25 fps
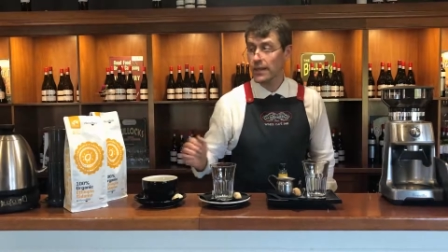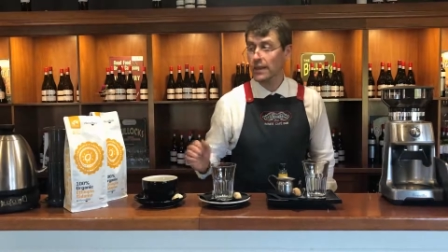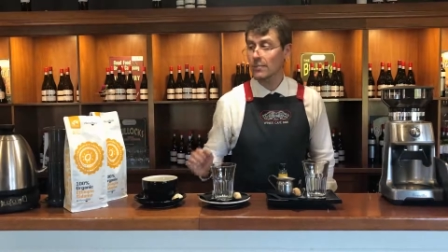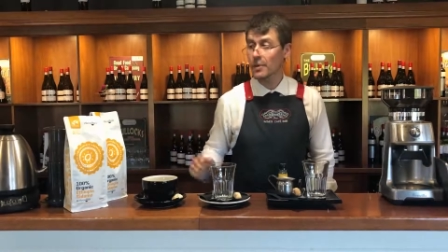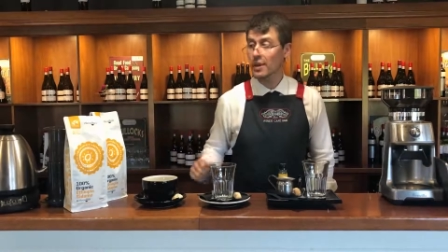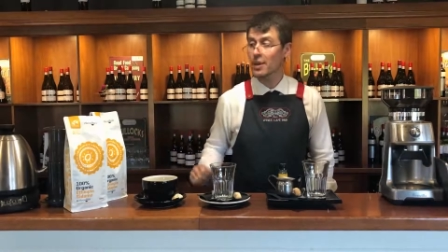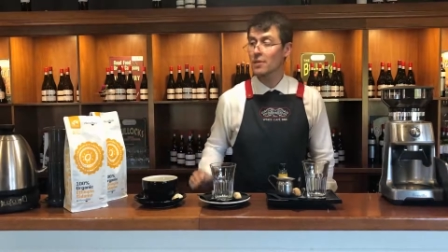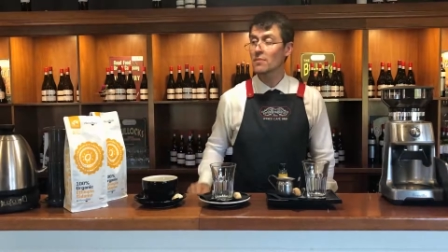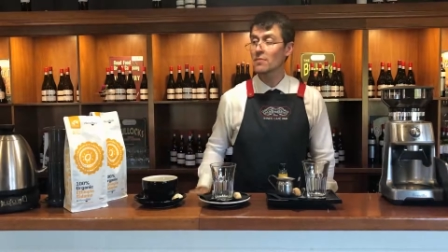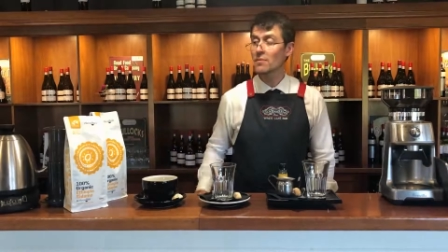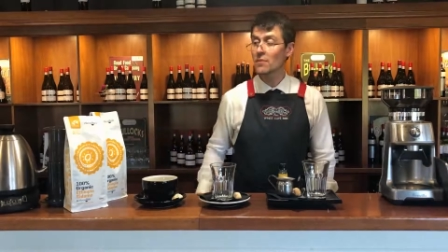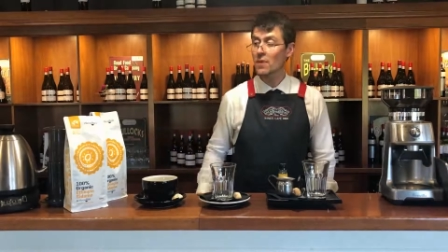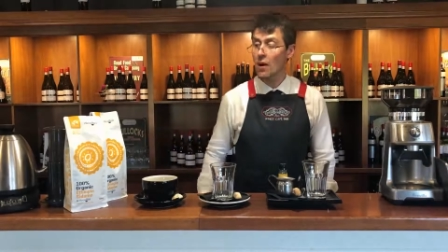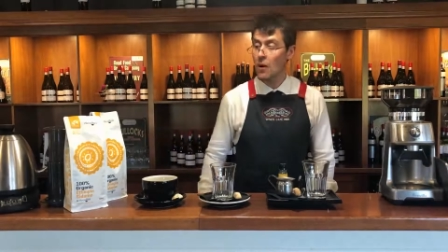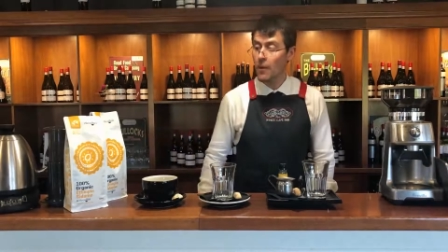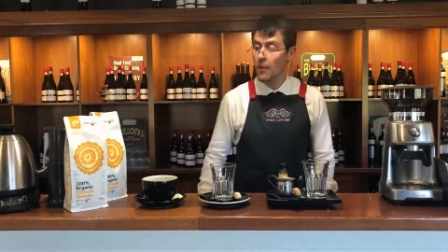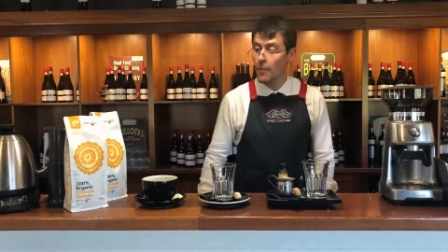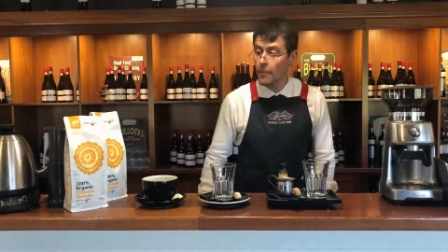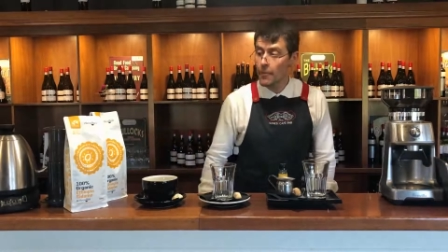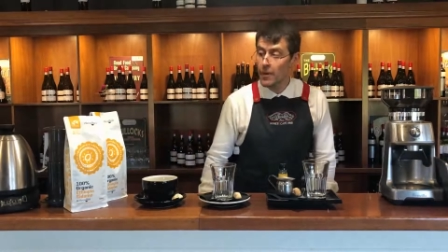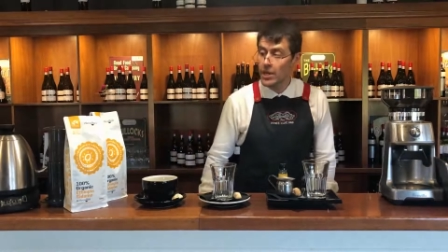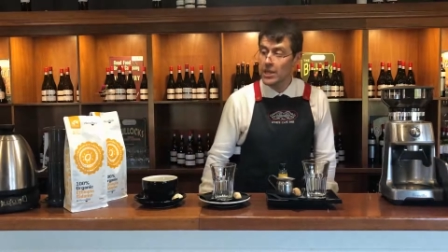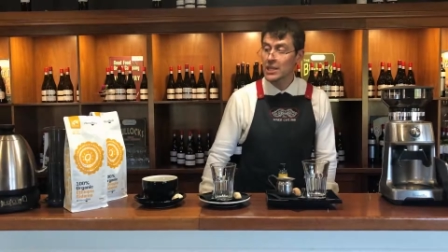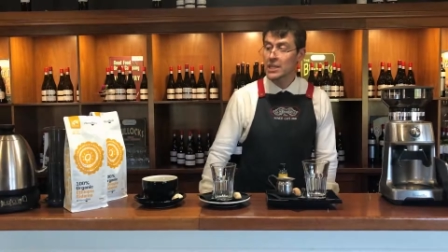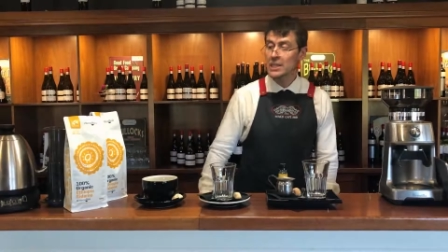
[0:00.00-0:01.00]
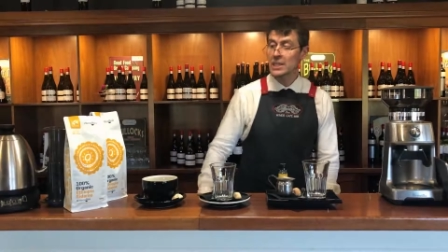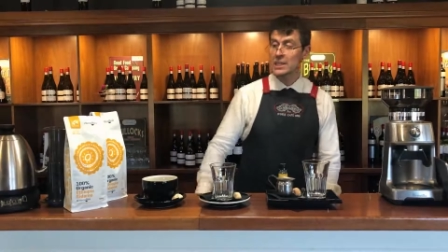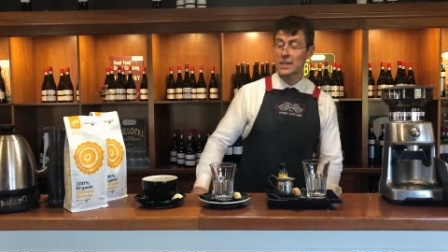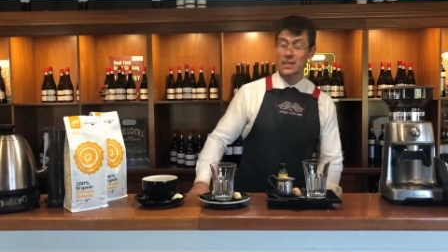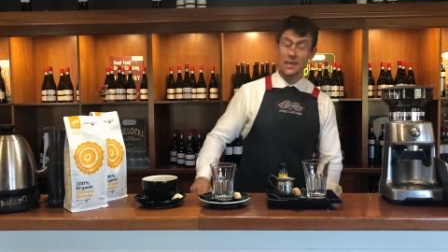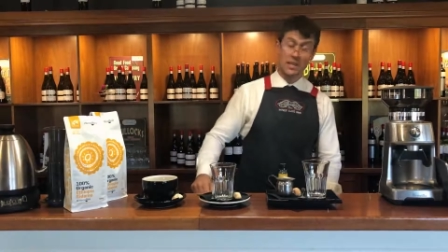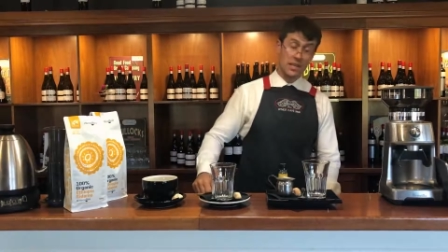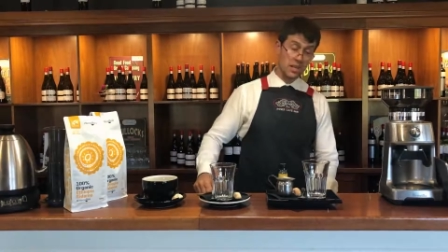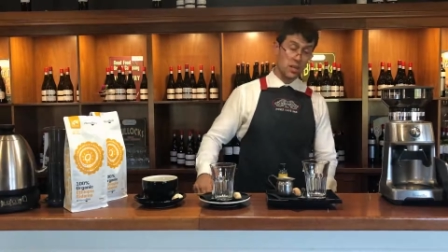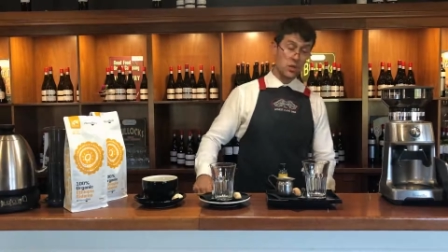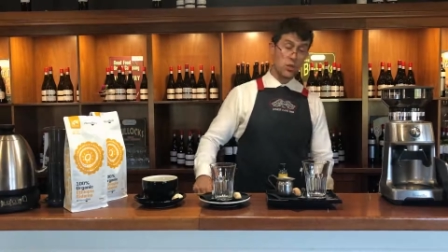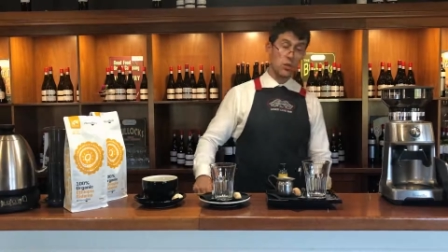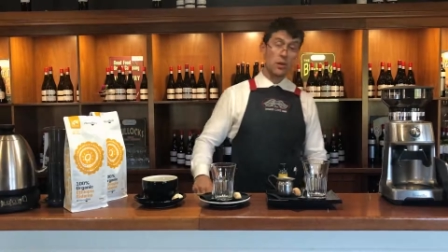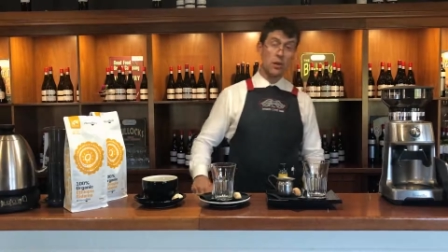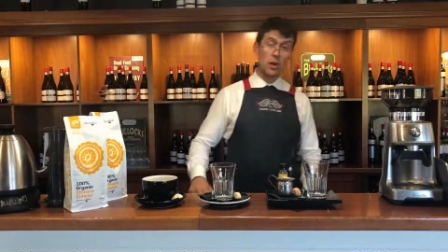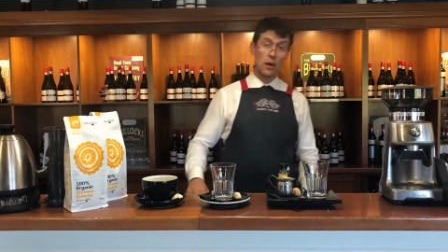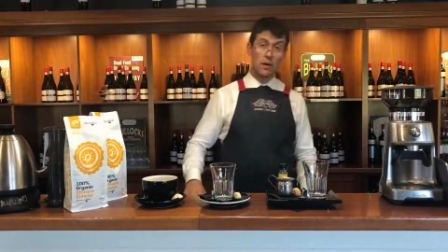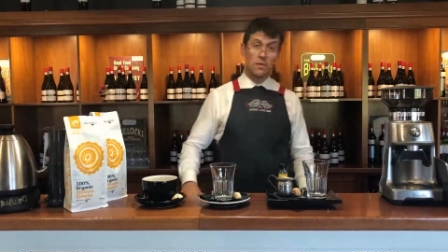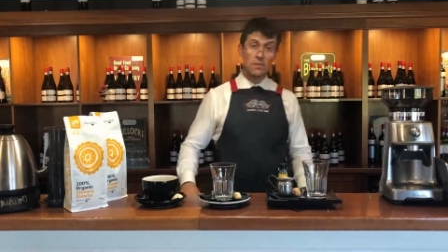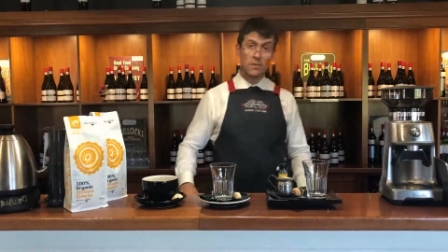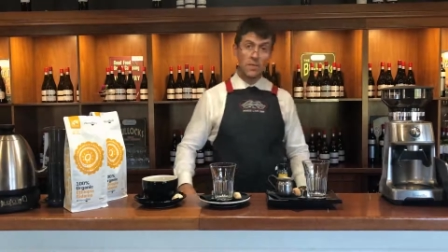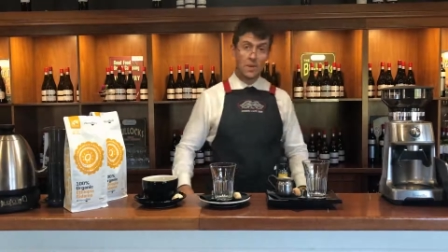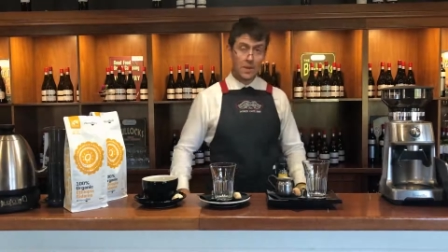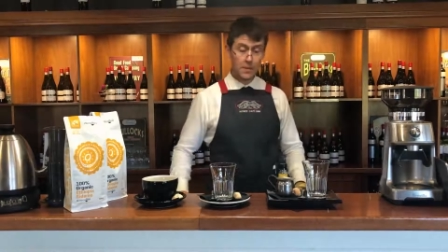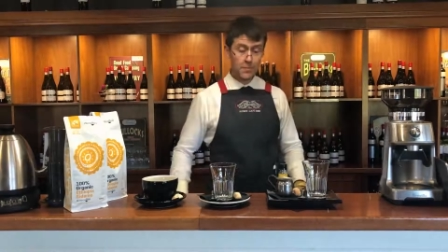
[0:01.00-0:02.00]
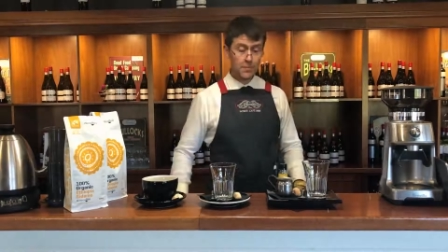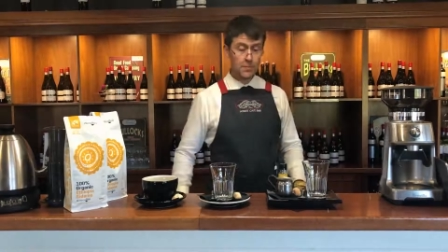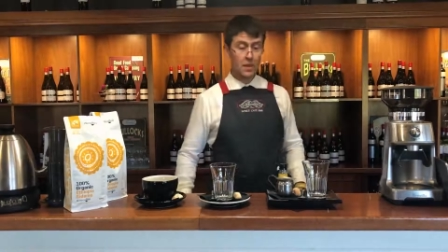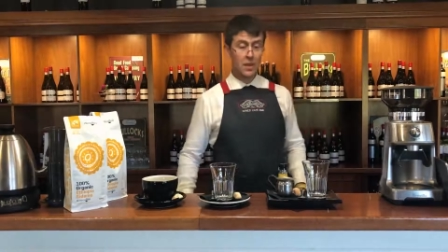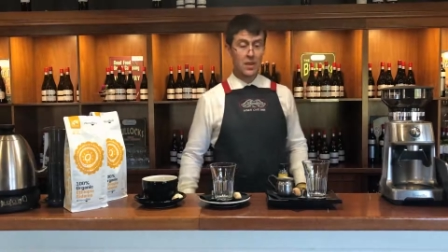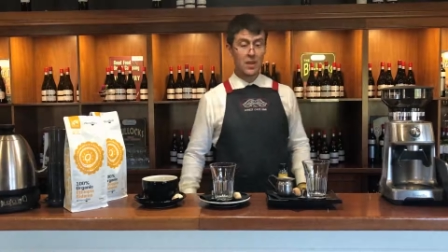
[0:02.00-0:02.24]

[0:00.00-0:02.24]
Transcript: coming from Rio Coffee,